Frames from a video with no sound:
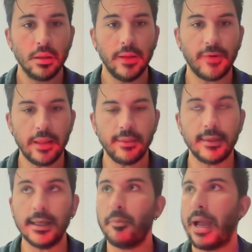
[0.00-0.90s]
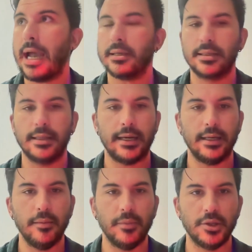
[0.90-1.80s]
If I think back to that
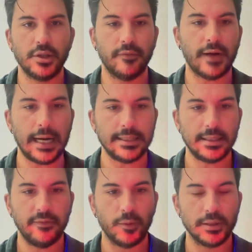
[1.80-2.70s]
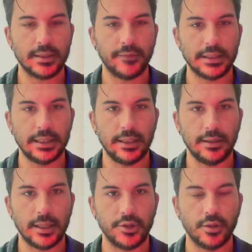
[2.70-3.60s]
image of
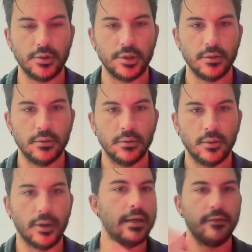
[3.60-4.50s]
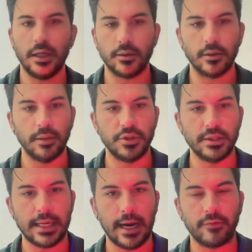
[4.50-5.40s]
IC417 that I showed you, or any of the other
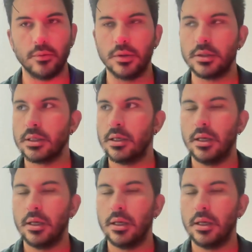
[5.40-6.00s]
images afterwards,